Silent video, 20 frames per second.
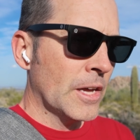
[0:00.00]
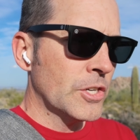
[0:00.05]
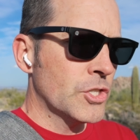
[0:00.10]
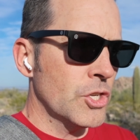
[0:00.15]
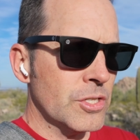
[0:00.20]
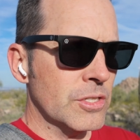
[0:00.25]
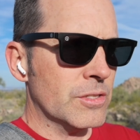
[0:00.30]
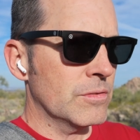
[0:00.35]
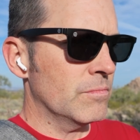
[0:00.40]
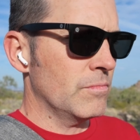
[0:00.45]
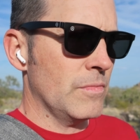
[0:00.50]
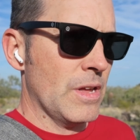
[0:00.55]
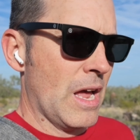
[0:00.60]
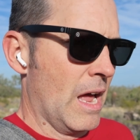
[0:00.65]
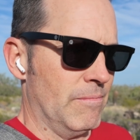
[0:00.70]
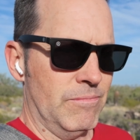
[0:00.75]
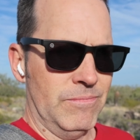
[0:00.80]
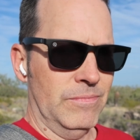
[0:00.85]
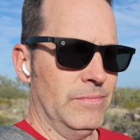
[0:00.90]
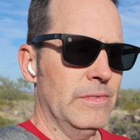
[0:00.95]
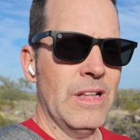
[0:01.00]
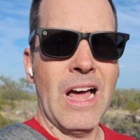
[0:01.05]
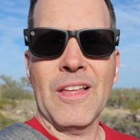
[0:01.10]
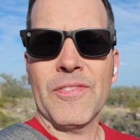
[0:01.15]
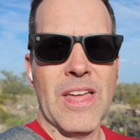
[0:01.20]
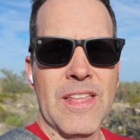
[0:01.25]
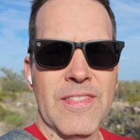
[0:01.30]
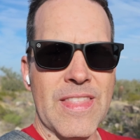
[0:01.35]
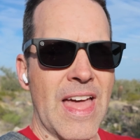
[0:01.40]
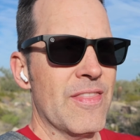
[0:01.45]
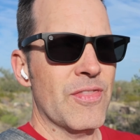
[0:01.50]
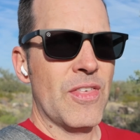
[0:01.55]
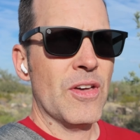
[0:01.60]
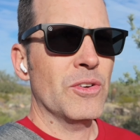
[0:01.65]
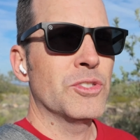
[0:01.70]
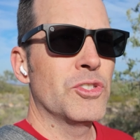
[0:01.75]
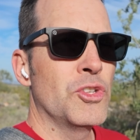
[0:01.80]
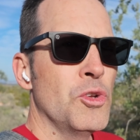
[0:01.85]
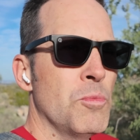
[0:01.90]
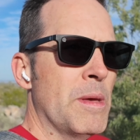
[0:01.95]
just not that
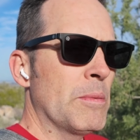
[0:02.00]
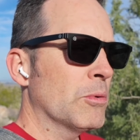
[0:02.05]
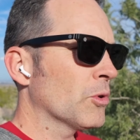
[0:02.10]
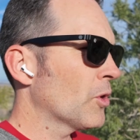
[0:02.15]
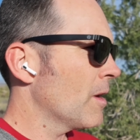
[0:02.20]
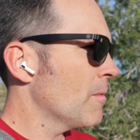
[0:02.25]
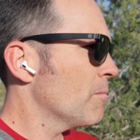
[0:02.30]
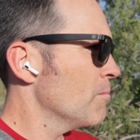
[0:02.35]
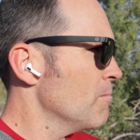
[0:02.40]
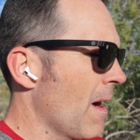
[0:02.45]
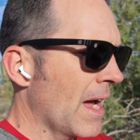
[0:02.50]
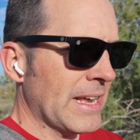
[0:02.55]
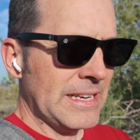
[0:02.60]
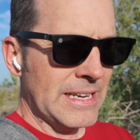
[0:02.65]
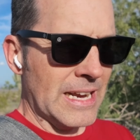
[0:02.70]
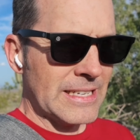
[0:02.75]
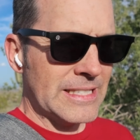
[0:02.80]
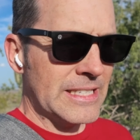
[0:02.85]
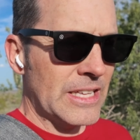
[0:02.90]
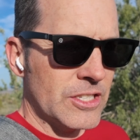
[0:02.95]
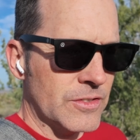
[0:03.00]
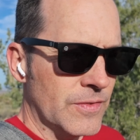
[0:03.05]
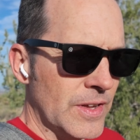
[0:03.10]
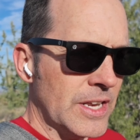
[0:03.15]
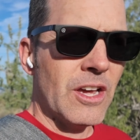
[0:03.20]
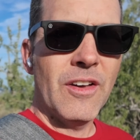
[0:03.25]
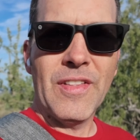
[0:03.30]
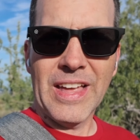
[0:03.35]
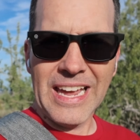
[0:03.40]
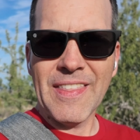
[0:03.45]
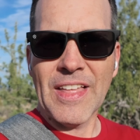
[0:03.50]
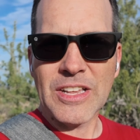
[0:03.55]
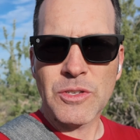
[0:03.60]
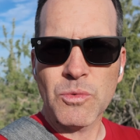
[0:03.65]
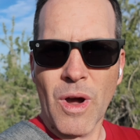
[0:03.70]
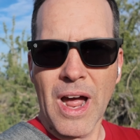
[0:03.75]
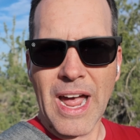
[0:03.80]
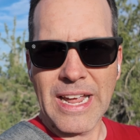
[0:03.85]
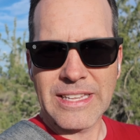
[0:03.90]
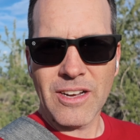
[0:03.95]
those two people might not see this video. Again, that's
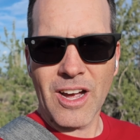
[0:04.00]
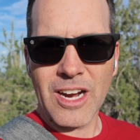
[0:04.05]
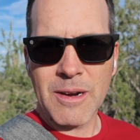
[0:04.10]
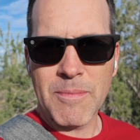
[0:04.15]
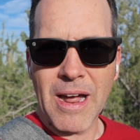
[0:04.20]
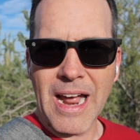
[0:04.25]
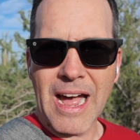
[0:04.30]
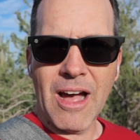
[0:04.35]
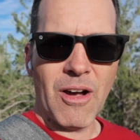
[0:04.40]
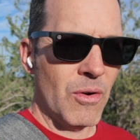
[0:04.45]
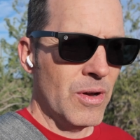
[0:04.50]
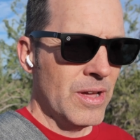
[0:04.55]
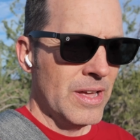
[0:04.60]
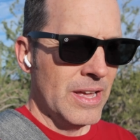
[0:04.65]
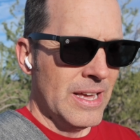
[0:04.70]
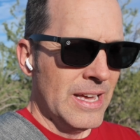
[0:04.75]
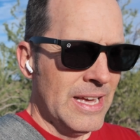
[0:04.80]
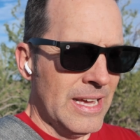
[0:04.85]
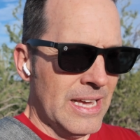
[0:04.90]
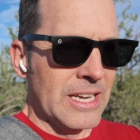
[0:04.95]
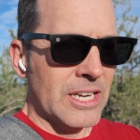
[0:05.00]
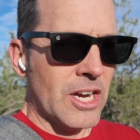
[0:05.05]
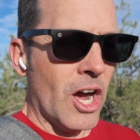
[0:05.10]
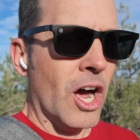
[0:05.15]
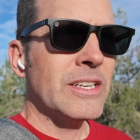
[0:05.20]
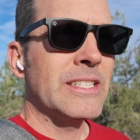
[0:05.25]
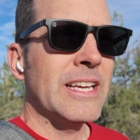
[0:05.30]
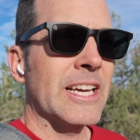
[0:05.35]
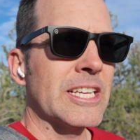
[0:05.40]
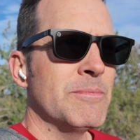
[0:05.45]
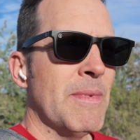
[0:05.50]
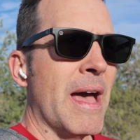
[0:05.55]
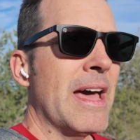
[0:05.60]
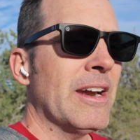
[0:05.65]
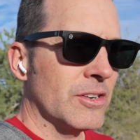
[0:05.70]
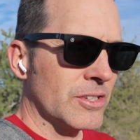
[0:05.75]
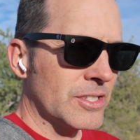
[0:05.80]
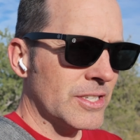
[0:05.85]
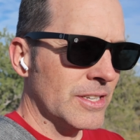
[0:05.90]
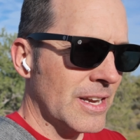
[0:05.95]
why I talk about how context
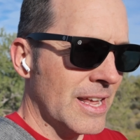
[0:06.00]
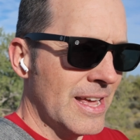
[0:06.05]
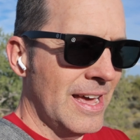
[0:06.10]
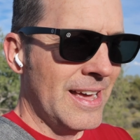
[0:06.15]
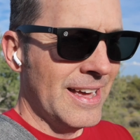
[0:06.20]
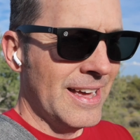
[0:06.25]
matters, and